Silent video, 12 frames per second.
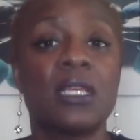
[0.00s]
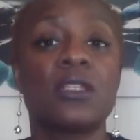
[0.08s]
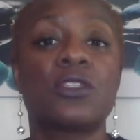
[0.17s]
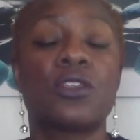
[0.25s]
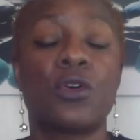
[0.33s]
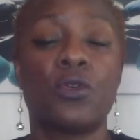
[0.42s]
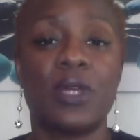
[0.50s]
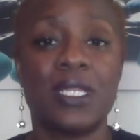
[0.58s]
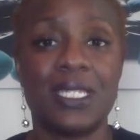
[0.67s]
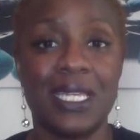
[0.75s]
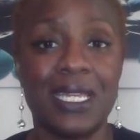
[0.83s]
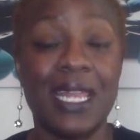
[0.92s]
So
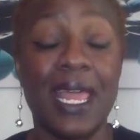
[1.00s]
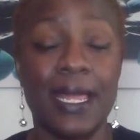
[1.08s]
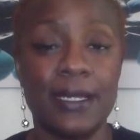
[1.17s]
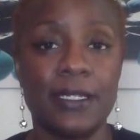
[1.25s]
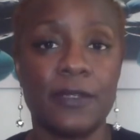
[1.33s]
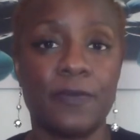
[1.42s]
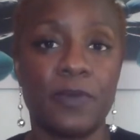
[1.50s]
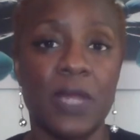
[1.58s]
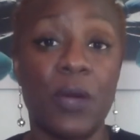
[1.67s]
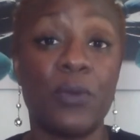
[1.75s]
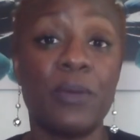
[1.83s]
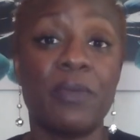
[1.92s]
it's innate
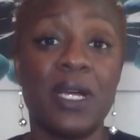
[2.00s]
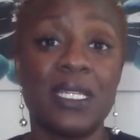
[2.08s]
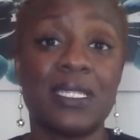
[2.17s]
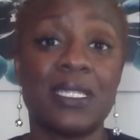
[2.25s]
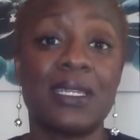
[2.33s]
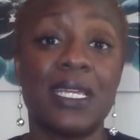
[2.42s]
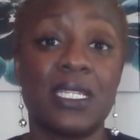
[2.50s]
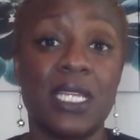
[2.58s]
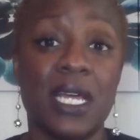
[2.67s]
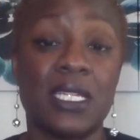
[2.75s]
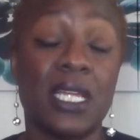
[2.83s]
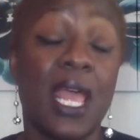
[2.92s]
that we must get
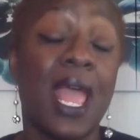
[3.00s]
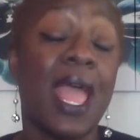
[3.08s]
touched.